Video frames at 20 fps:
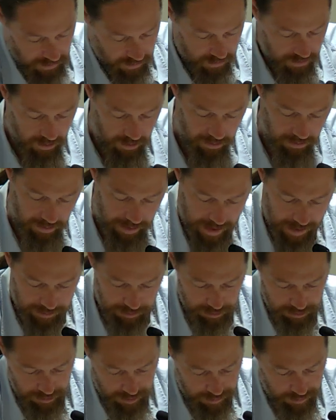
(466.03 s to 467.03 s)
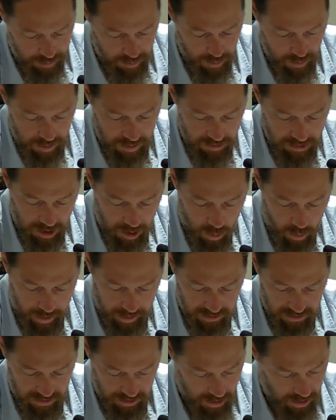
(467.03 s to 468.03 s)
So, after review of the
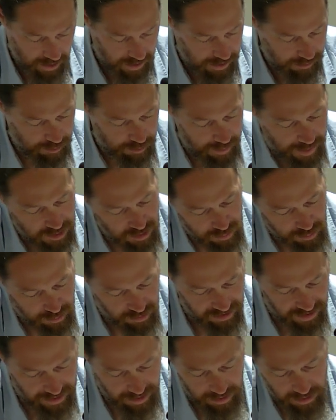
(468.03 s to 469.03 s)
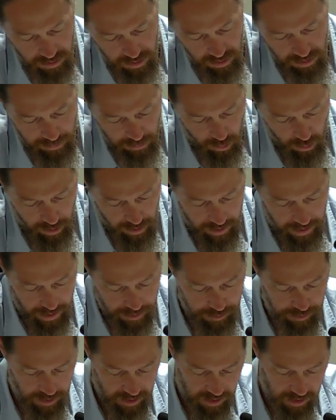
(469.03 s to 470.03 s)
request and all the information presented to the board,
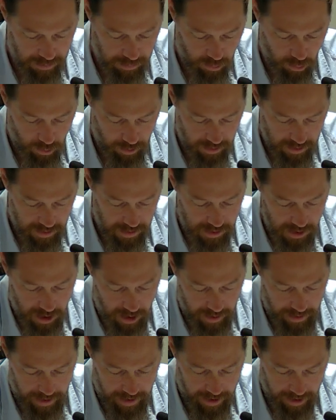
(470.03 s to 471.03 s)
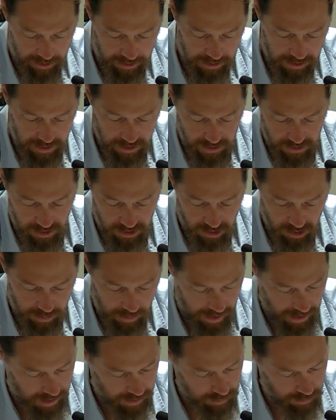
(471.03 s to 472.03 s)
I feel that the board did not err in the
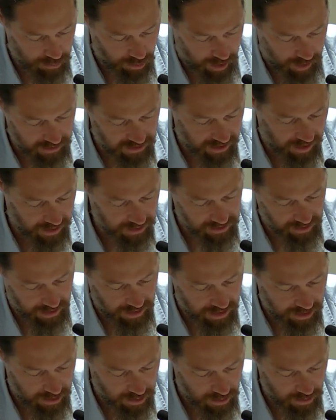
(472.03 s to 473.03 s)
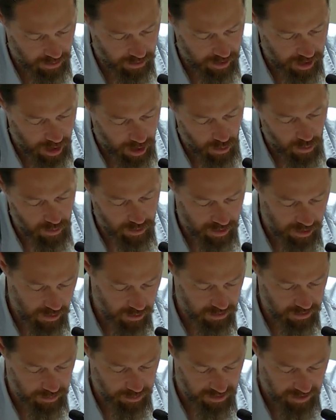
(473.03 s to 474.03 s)
decision-making process and no
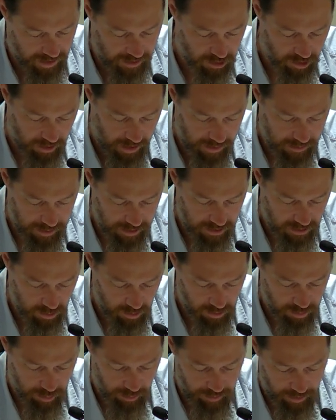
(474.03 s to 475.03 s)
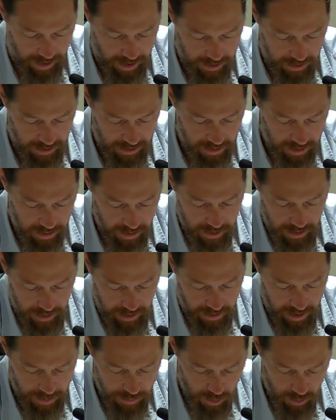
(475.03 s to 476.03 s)
new substantial evidence was provided,
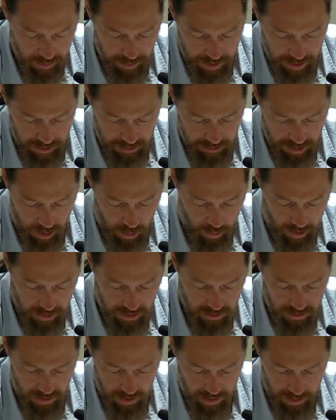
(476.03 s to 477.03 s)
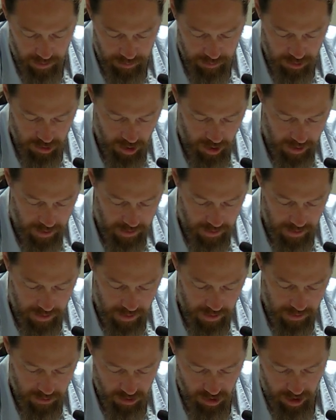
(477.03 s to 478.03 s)
and I move that the request of John
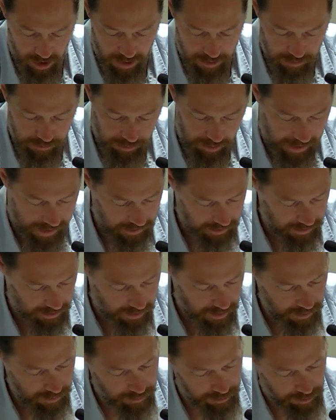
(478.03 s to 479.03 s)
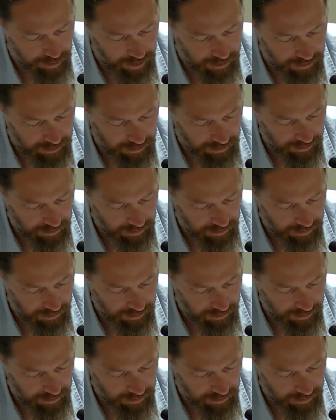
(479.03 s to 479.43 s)
J. Flatley for a...